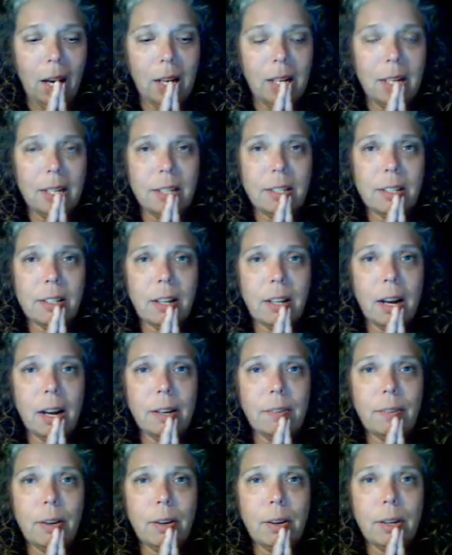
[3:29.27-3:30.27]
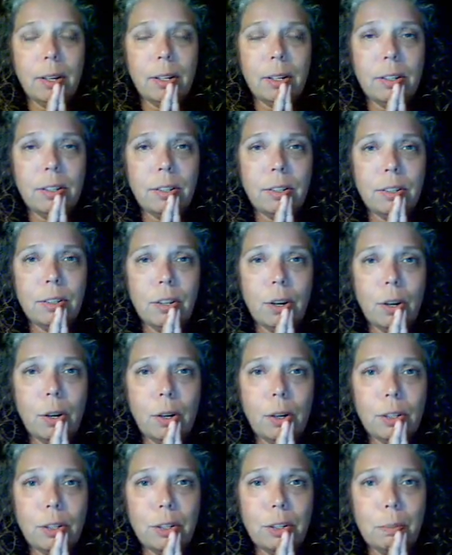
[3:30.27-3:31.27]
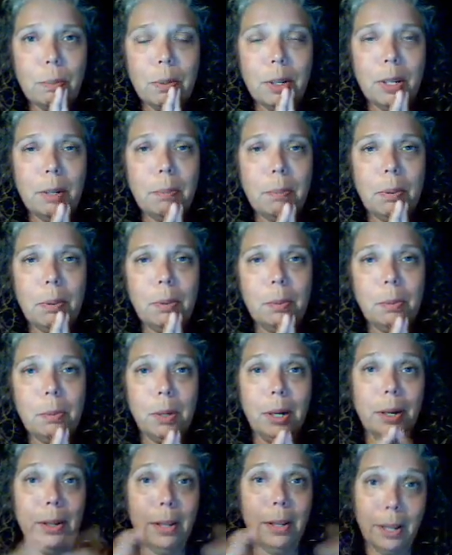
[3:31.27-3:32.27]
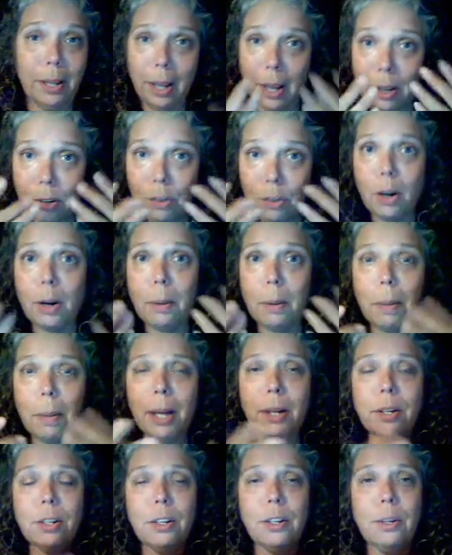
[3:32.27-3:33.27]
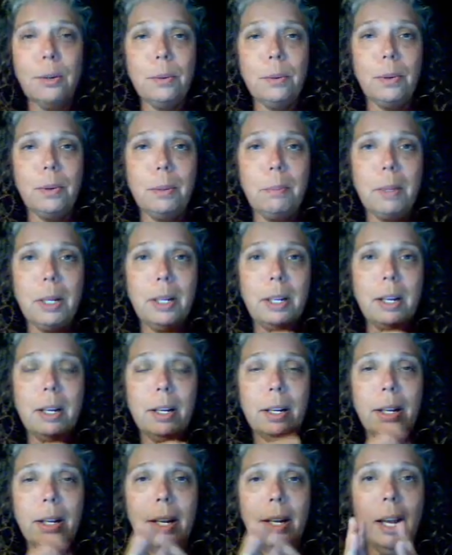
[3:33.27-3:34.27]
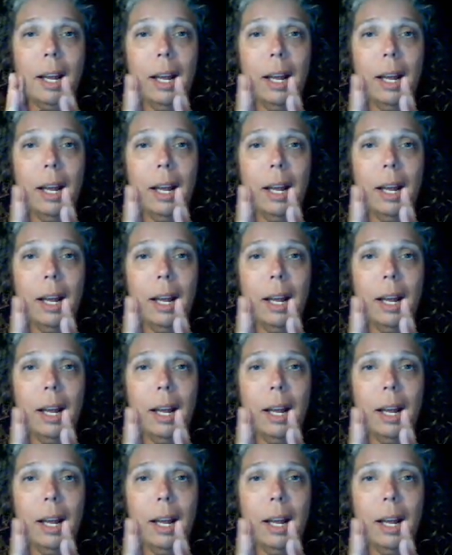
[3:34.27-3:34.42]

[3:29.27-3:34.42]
It's kind of hard to talk to people when they can't talk back to you immediately.